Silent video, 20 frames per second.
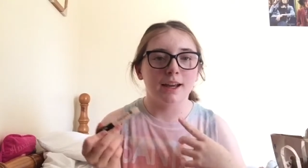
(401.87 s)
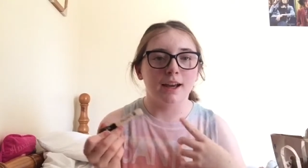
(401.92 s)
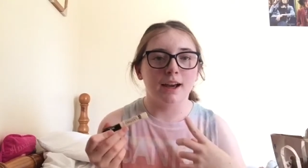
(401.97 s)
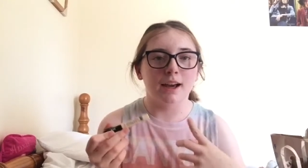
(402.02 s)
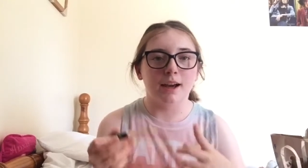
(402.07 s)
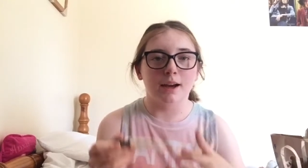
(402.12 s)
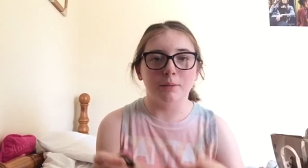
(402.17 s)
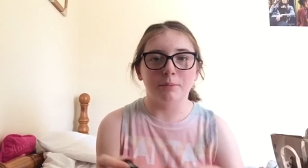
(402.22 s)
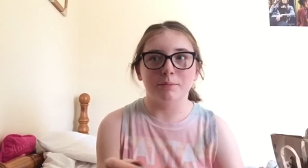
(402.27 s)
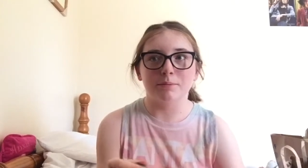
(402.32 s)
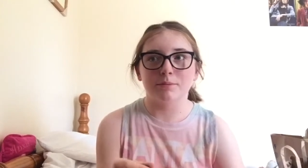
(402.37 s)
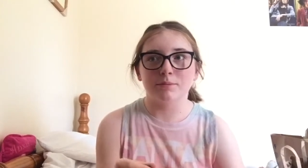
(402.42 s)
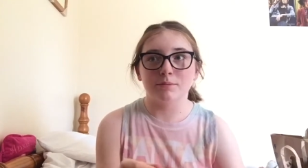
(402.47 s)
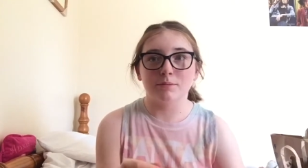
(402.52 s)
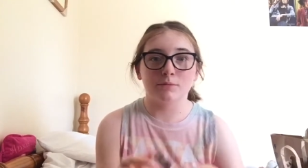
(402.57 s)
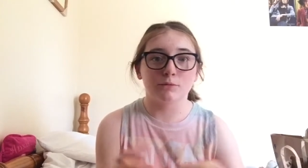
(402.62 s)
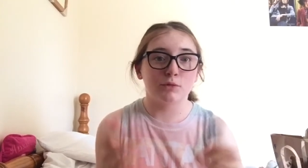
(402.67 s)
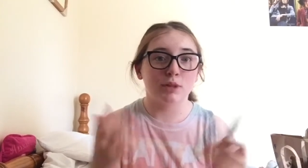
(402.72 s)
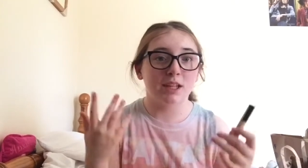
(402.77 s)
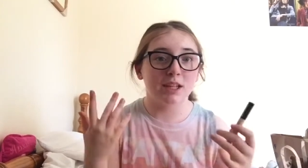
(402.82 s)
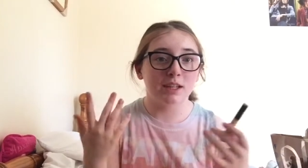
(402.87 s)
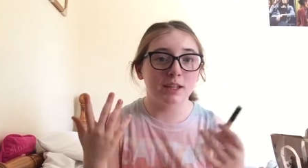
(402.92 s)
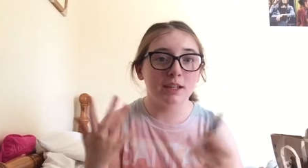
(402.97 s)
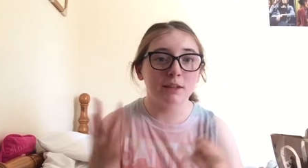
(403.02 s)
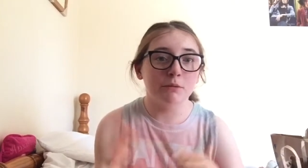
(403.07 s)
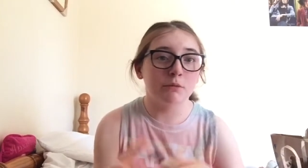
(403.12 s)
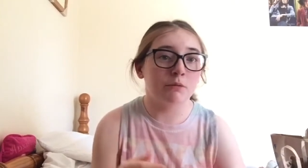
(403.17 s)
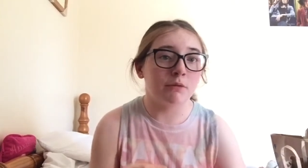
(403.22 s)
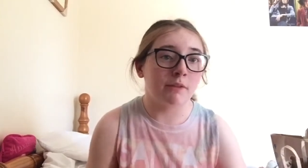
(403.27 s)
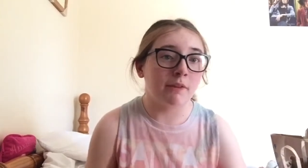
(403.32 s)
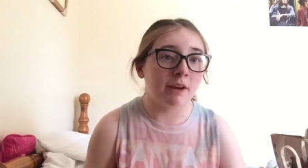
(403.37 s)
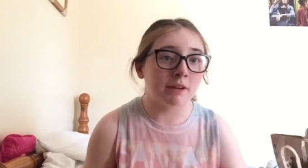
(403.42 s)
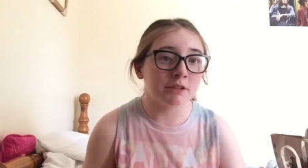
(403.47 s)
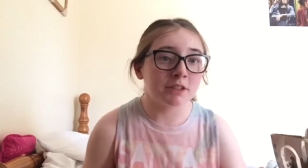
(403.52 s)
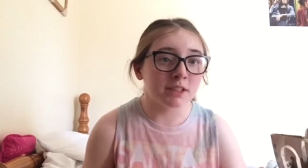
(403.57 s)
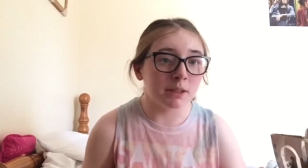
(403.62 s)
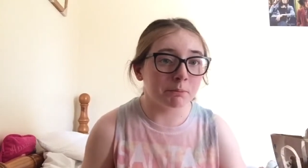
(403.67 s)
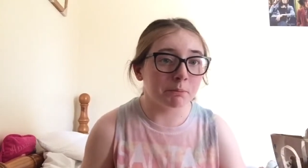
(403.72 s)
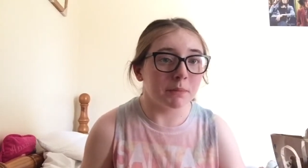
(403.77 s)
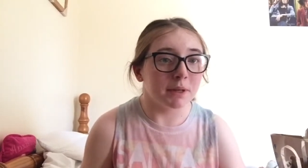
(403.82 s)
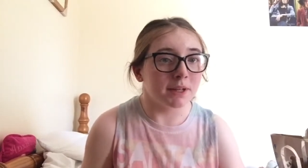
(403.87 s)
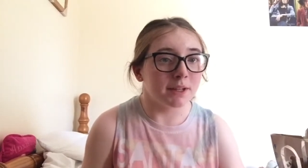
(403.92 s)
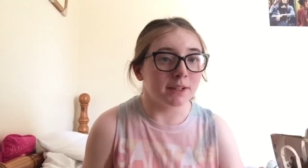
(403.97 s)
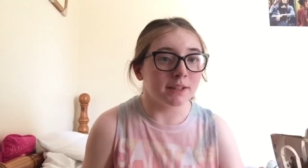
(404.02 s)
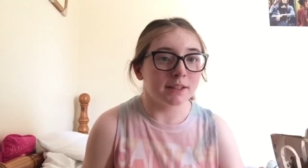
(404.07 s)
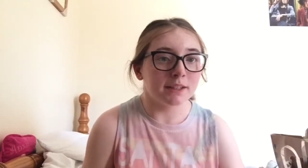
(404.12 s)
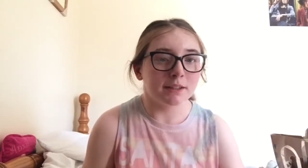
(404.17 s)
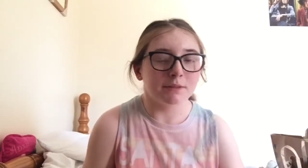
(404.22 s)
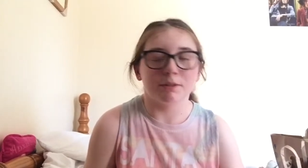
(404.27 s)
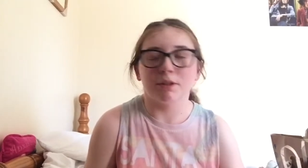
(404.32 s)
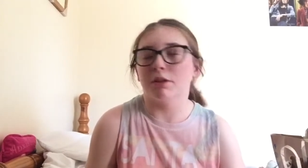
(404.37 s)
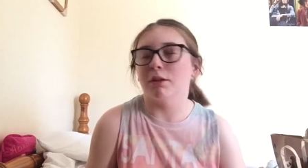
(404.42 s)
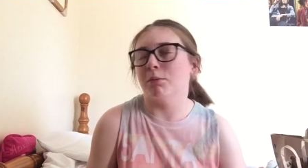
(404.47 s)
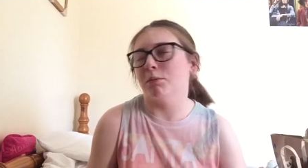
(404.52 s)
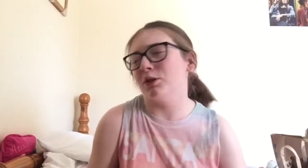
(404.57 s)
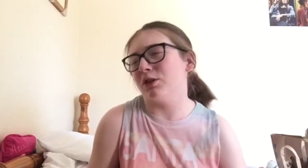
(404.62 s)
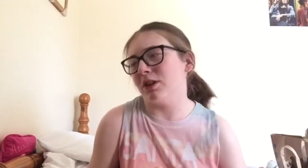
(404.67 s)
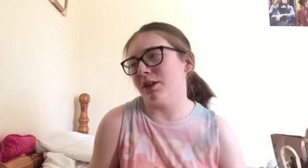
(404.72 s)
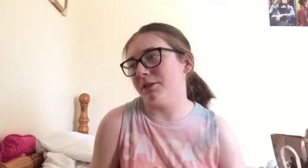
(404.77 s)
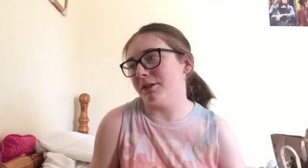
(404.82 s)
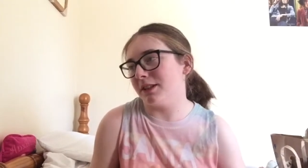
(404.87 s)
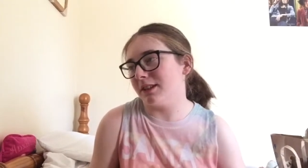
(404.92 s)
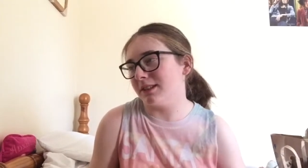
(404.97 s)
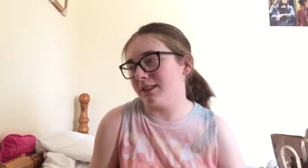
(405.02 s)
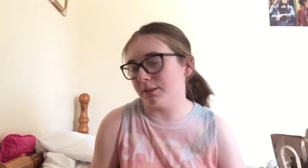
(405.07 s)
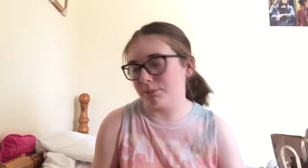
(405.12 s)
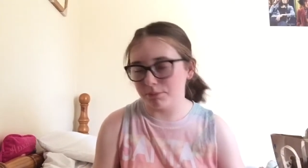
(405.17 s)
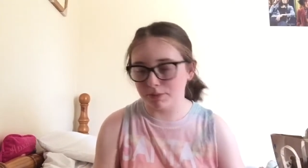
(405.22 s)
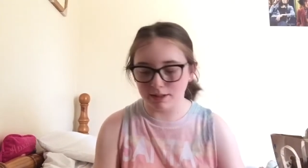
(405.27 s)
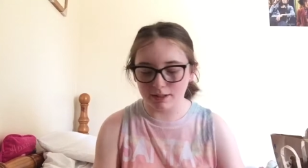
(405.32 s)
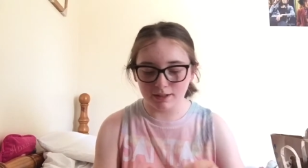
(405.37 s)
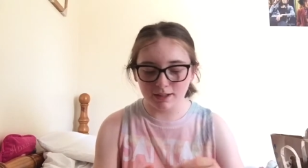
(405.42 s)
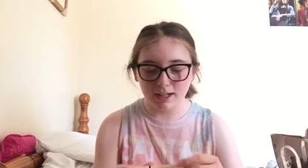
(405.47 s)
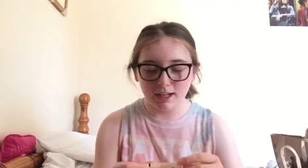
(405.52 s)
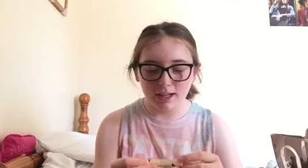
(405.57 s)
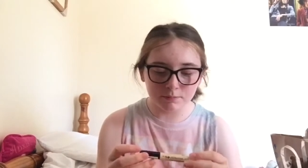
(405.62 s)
Um, even without sunburn, even though I'm not currently sunburnt.